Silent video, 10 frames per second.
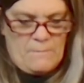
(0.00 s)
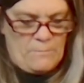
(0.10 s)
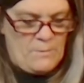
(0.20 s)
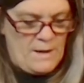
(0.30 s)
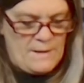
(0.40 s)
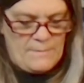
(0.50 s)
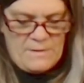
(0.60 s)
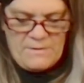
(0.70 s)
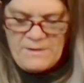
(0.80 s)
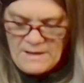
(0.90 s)
Right, I
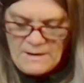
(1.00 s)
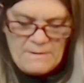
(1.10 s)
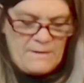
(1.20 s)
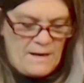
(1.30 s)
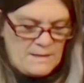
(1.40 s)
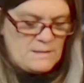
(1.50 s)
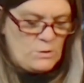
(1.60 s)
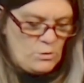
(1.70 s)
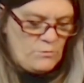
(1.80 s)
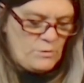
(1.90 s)
think that is
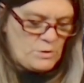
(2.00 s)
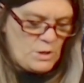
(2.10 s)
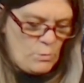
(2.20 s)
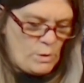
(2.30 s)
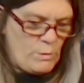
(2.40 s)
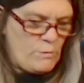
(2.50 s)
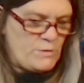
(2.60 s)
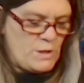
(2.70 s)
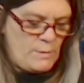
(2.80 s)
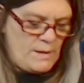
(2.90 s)
enough. Don't want to
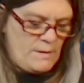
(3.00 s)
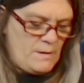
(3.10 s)
overdo it.